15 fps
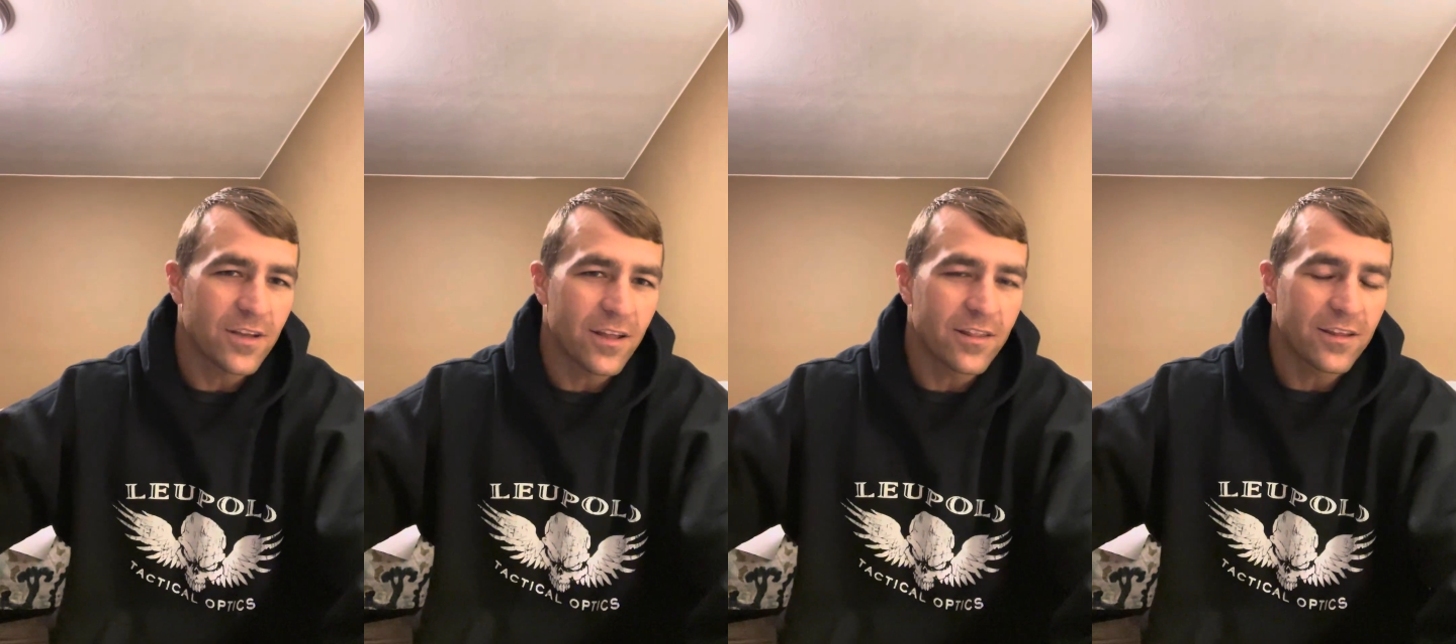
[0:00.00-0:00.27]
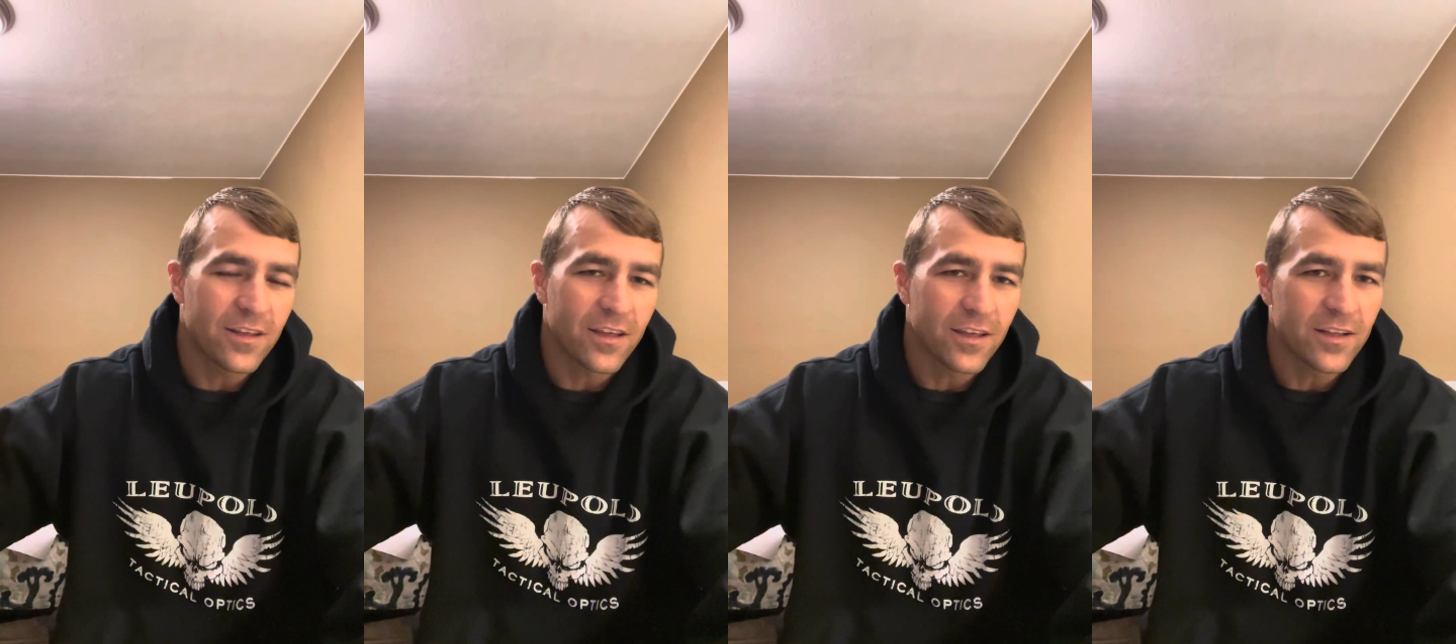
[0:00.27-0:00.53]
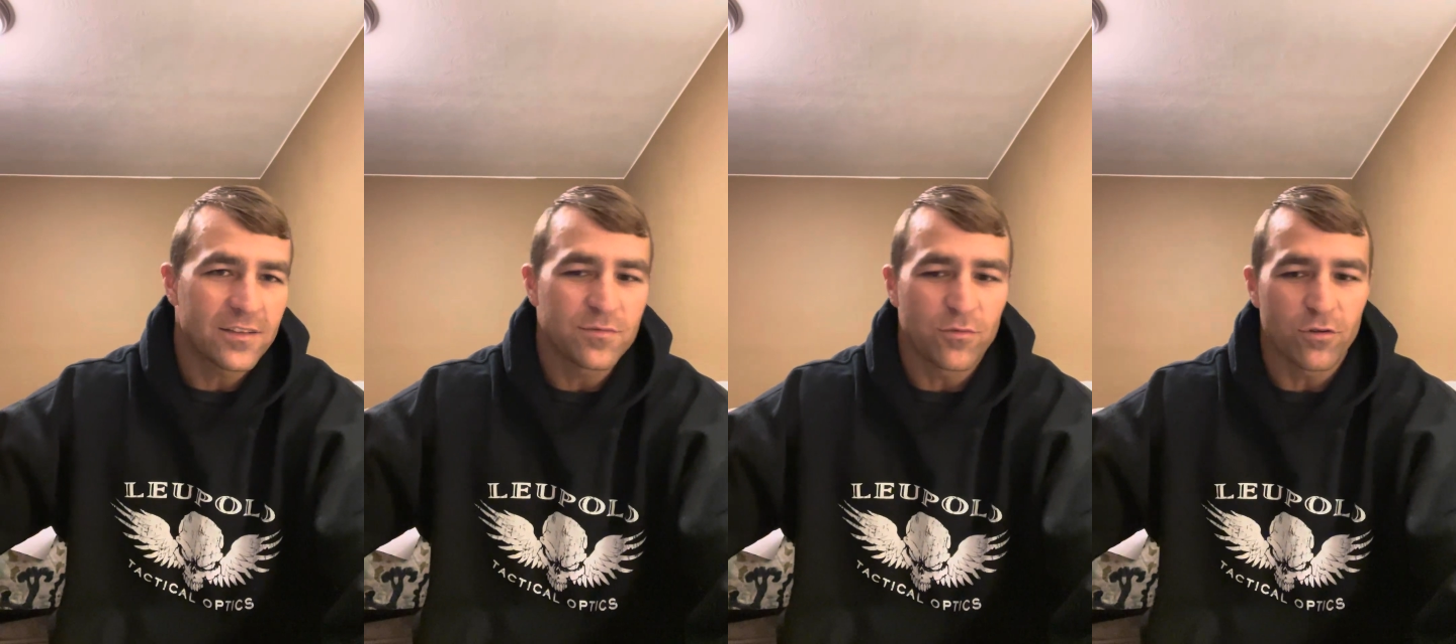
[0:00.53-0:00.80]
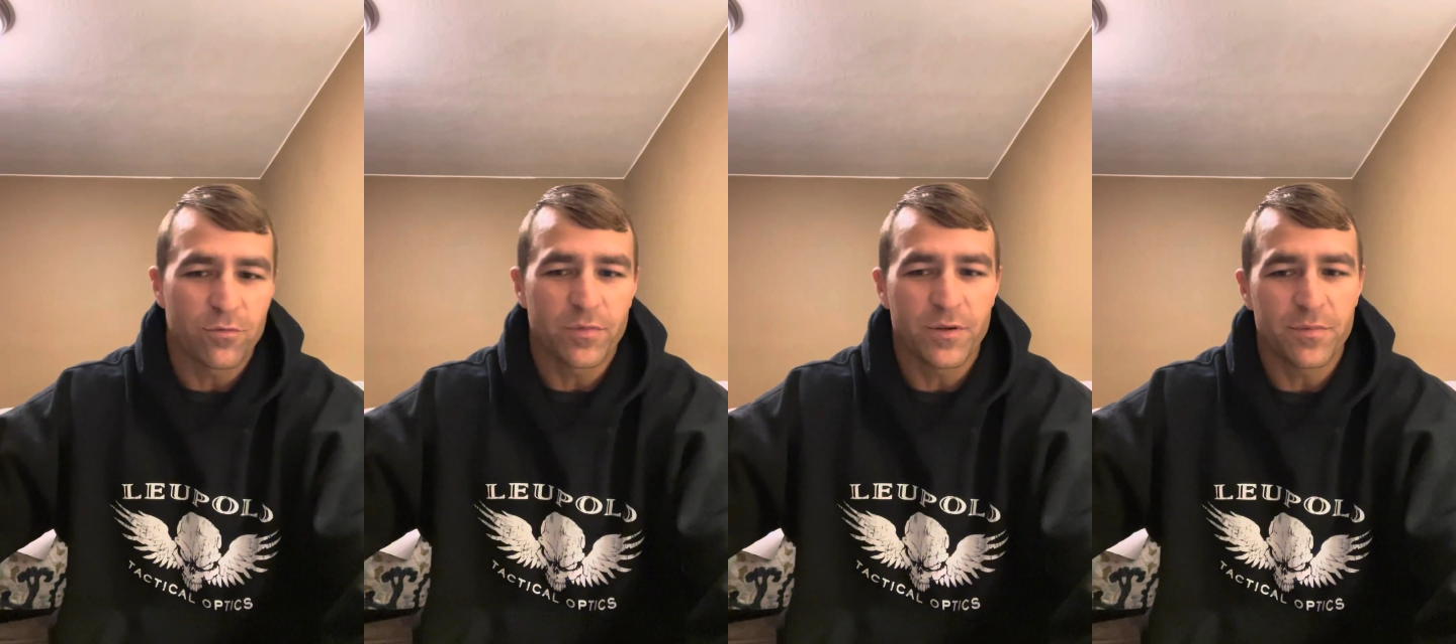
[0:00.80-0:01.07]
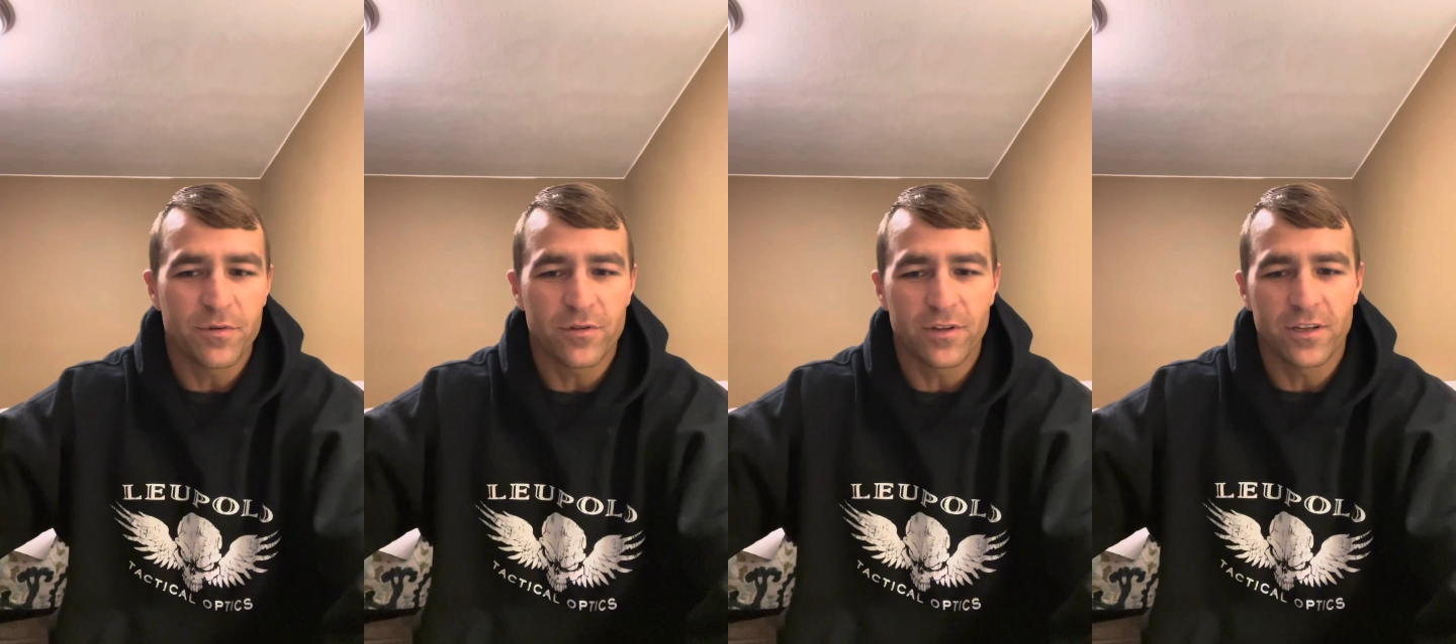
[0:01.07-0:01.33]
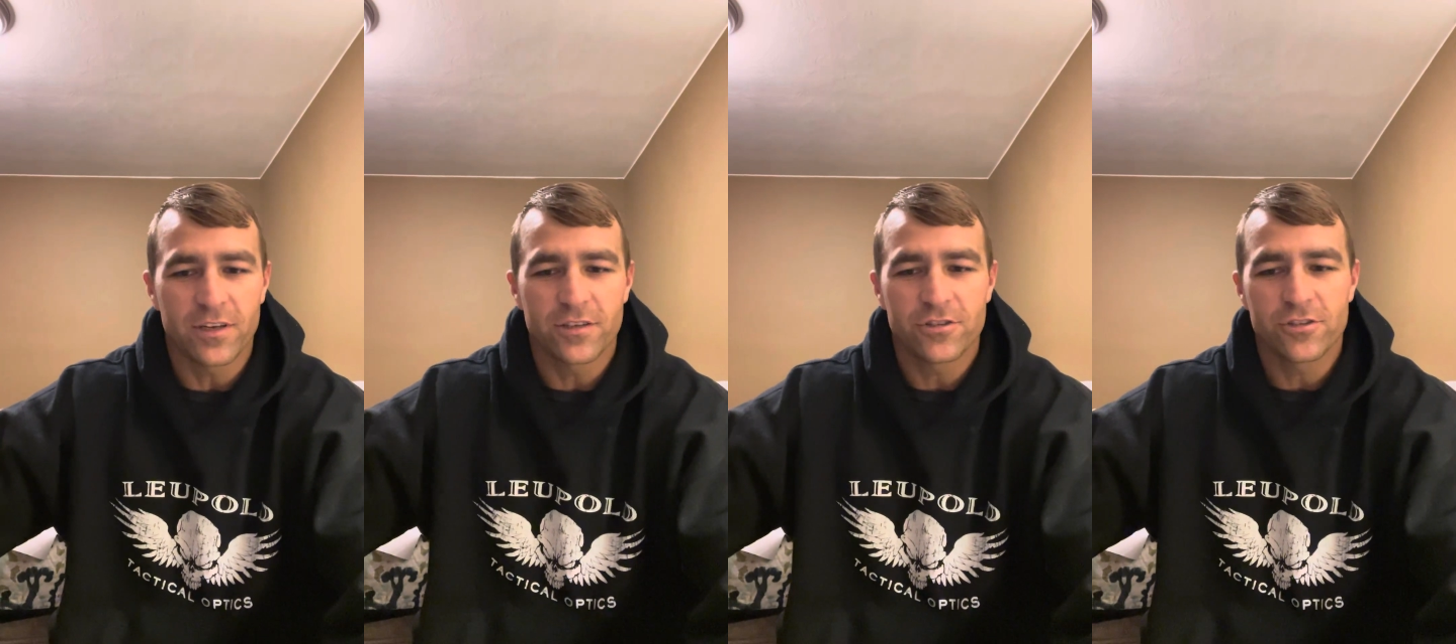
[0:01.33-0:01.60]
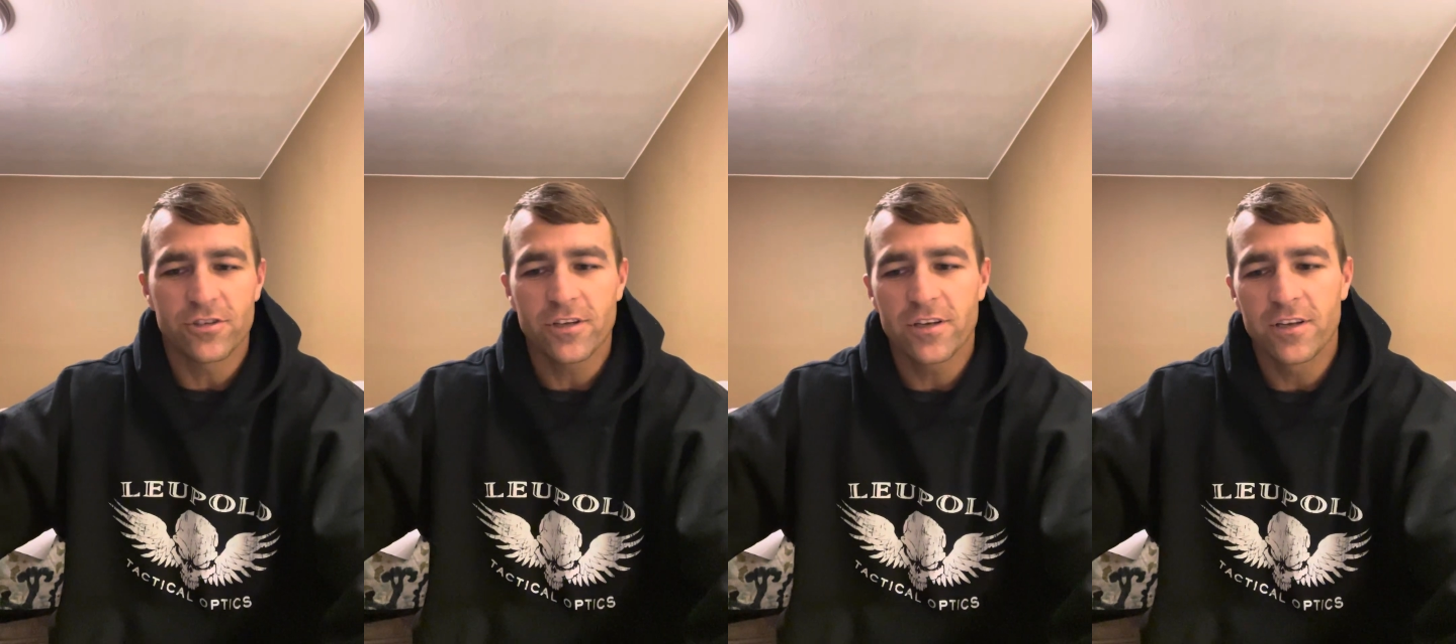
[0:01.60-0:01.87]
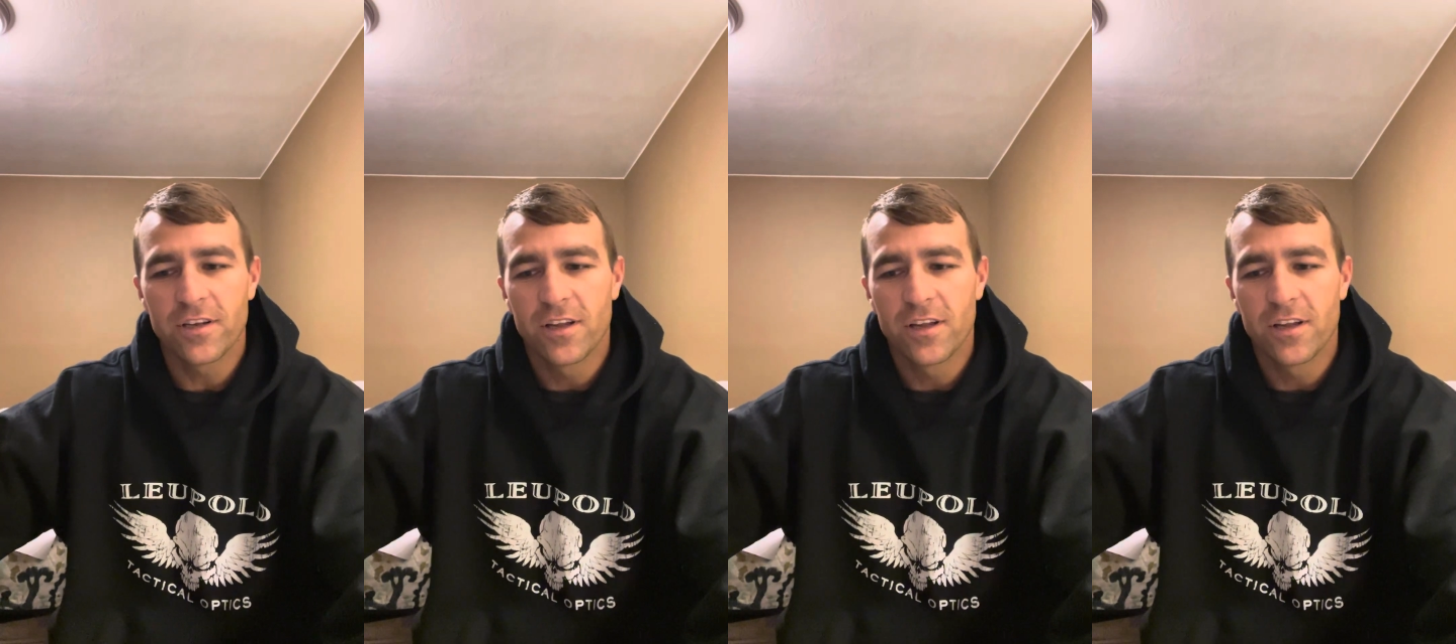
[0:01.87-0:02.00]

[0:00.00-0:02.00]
I think it gets more people than it should.